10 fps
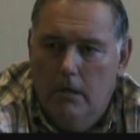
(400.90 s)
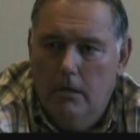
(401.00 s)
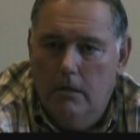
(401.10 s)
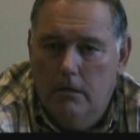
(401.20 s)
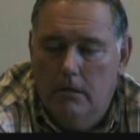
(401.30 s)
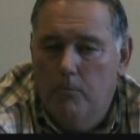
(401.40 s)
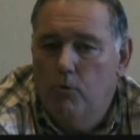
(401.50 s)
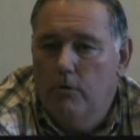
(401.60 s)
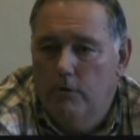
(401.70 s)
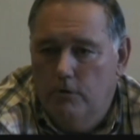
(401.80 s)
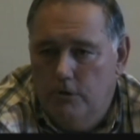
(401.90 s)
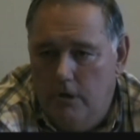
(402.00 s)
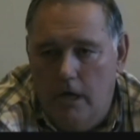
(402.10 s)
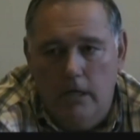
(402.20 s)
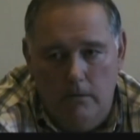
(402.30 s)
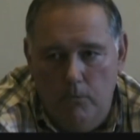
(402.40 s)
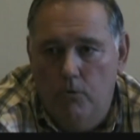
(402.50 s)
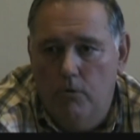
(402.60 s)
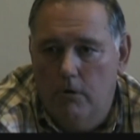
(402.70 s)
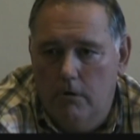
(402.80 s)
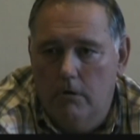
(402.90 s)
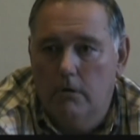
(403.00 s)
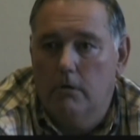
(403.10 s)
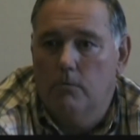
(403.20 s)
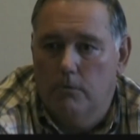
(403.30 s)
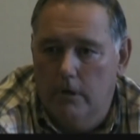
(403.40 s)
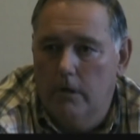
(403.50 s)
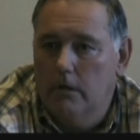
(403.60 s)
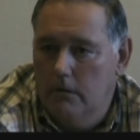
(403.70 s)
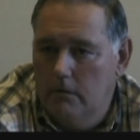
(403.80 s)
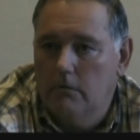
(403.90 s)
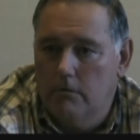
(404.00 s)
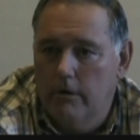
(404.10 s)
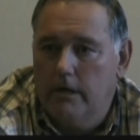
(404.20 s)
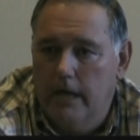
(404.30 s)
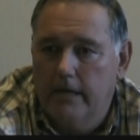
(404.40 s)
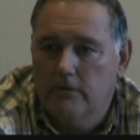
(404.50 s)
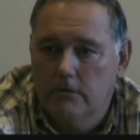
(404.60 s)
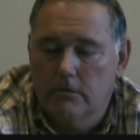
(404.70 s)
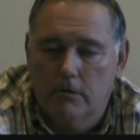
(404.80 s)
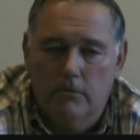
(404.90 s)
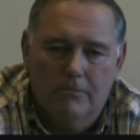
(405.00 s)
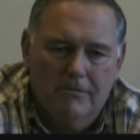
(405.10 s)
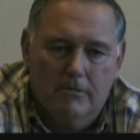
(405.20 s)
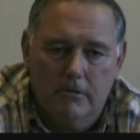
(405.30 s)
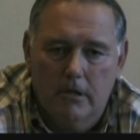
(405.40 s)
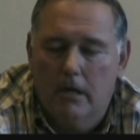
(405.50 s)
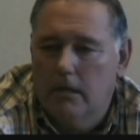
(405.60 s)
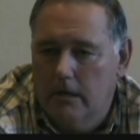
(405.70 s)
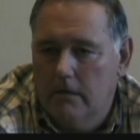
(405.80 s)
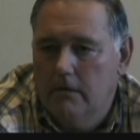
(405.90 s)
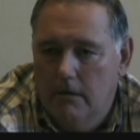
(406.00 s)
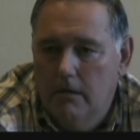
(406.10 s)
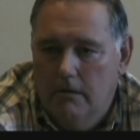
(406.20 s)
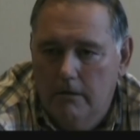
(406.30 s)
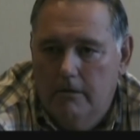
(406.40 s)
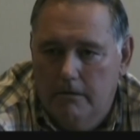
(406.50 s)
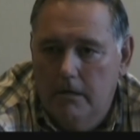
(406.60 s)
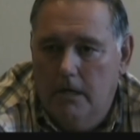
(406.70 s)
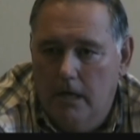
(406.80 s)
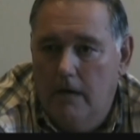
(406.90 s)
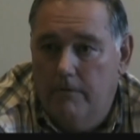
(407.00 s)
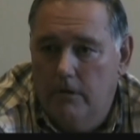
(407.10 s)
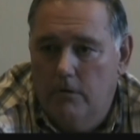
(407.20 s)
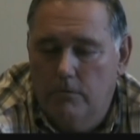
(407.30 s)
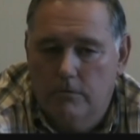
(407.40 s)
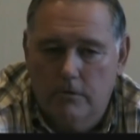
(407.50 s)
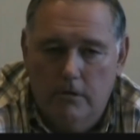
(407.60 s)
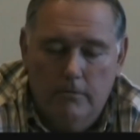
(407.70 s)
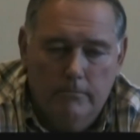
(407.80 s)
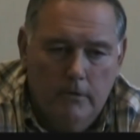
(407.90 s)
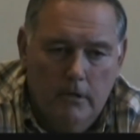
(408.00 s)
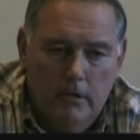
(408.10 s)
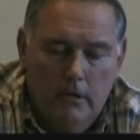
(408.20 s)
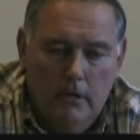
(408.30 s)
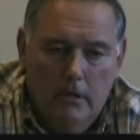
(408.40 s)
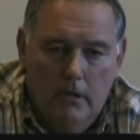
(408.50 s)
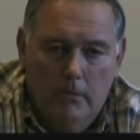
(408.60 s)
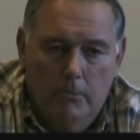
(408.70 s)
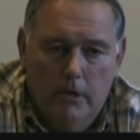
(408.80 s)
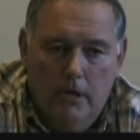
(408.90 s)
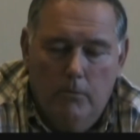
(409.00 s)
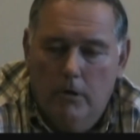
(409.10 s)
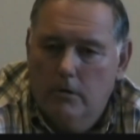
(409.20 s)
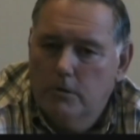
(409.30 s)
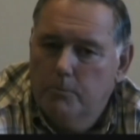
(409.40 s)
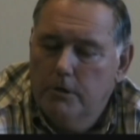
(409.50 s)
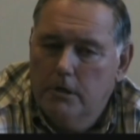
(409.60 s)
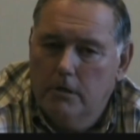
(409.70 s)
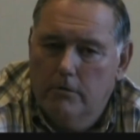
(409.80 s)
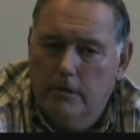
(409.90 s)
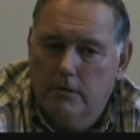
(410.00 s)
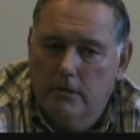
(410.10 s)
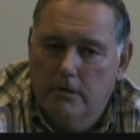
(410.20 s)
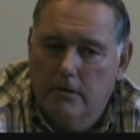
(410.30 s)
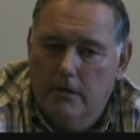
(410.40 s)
The more of those you had, the more you were in direct action. So it was kind of like need having those. But anyway, on this particular incident.